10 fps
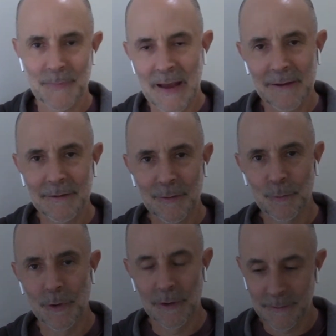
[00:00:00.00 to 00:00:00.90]
out in the
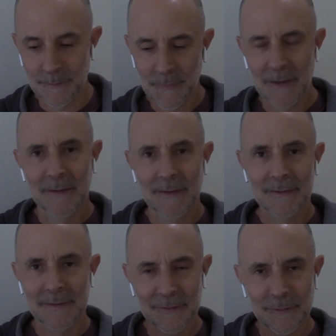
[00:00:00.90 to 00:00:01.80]
world.
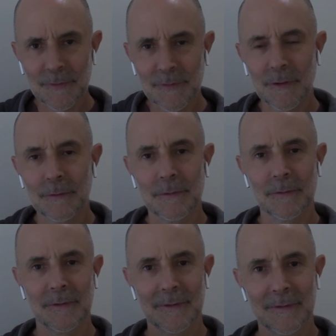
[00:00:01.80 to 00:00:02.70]
There's also
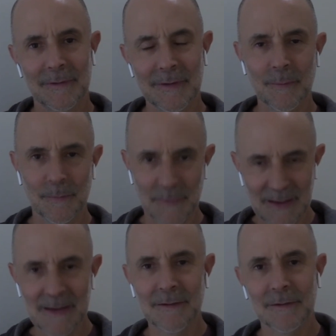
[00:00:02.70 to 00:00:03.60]
some
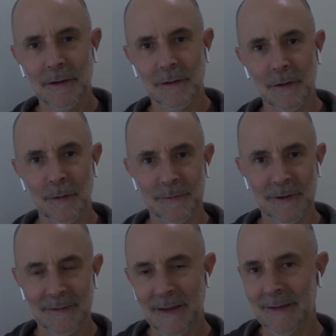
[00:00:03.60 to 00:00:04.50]
internal
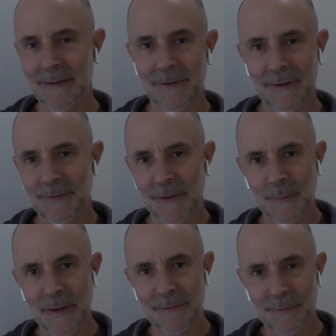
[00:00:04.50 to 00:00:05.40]
objects, like if I feel
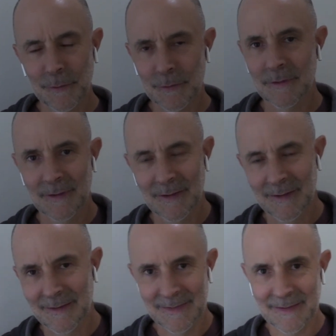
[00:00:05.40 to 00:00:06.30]
my foot,
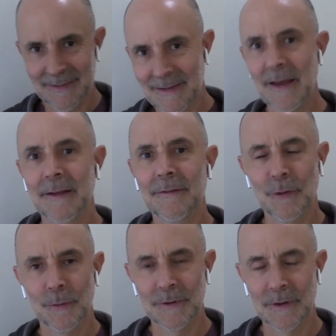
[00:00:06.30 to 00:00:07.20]
that's kind of an
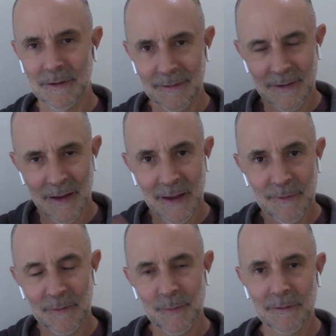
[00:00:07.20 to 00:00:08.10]
object, because I'm
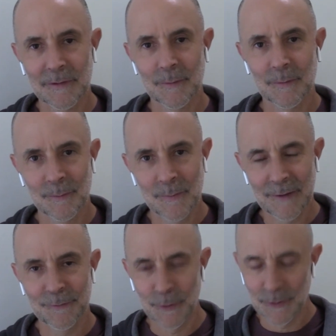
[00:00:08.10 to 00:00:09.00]
experiencing my
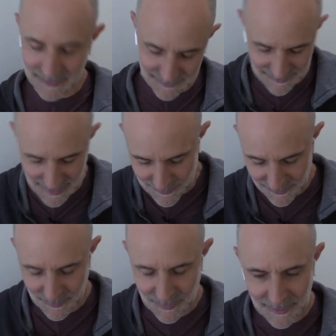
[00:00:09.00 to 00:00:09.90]
foot. It just
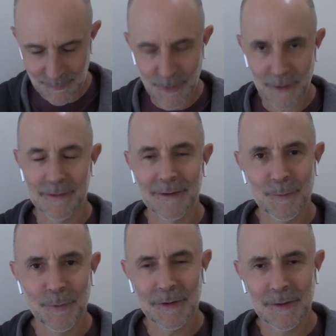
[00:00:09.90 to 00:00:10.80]
happens to be part of this
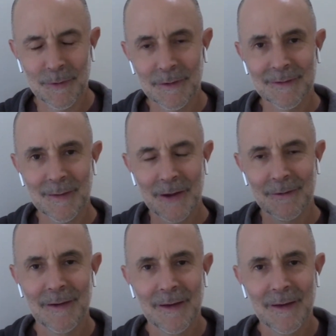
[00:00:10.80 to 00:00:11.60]
body, but somehow